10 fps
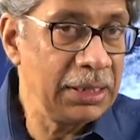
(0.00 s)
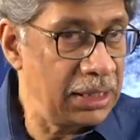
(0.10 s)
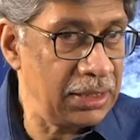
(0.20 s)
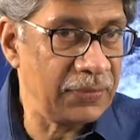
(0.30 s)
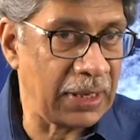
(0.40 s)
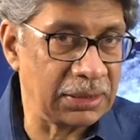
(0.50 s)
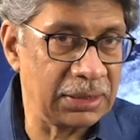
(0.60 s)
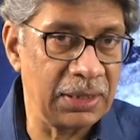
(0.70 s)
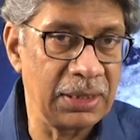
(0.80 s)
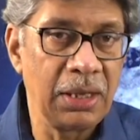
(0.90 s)
In fact,
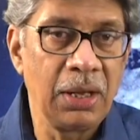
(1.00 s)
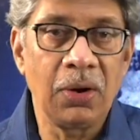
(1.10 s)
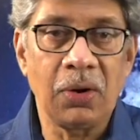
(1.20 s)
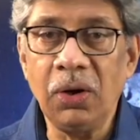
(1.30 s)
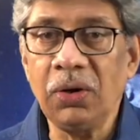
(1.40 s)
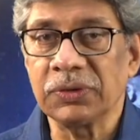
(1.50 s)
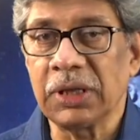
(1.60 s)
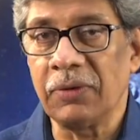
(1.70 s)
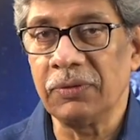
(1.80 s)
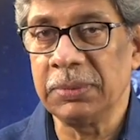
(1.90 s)
all of the
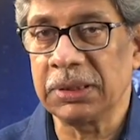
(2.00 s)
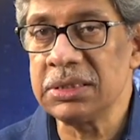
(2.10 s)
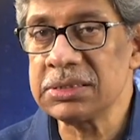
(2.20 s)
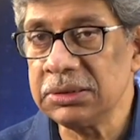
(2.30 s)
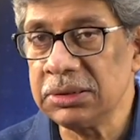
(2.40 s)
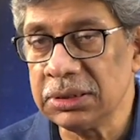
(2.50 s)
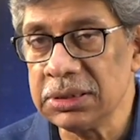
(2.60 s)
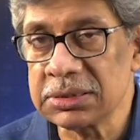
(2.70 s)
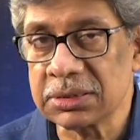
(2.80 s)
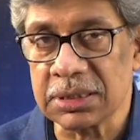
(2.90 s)
heavy metals in the
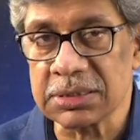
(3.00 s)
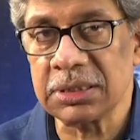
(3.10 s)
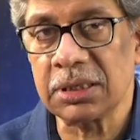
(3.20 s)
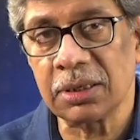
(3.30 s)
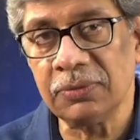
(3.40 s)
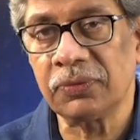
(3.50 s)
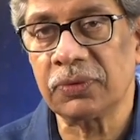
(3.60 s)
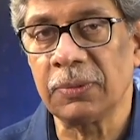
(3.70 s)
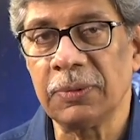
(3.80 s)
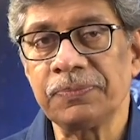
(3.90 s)
Earth's crust come
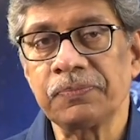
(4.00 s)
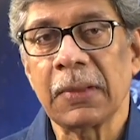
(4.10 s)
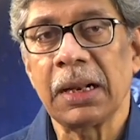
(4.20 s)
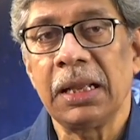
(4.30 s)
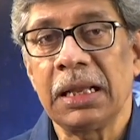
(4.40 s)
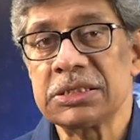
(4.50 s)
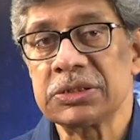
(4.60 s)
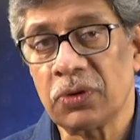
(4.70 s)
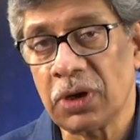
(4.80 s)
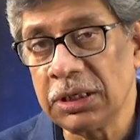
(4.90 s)
from an
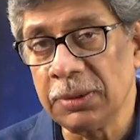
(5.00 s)
asteroid